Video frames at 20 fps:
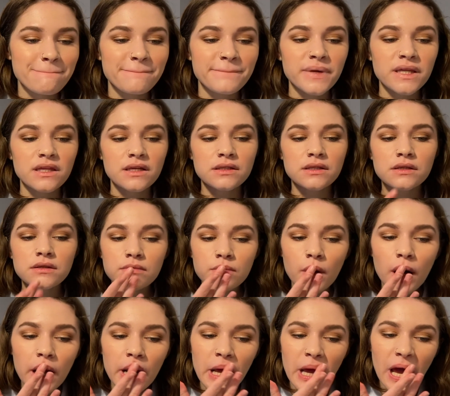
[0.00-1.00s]
But this is
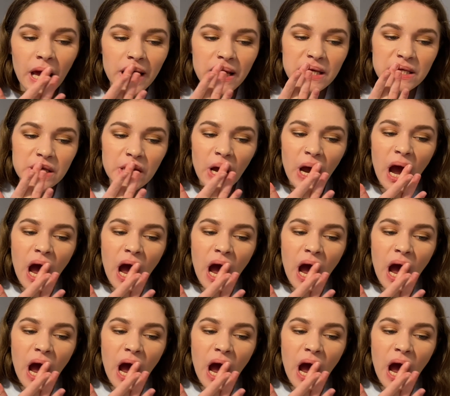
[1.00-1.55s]
what is